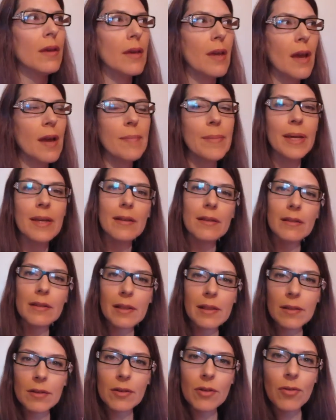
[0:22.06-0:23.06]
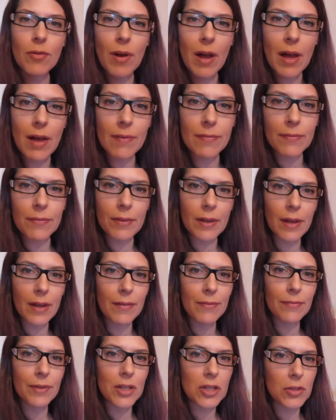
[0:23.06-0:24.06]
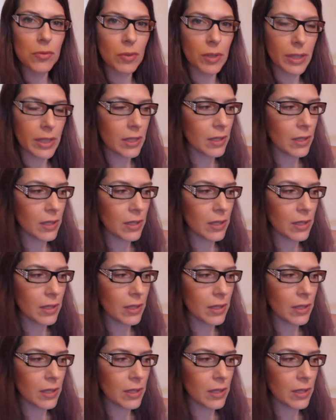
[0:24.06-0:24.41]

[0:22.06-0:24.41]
Okay, I made a little graph visual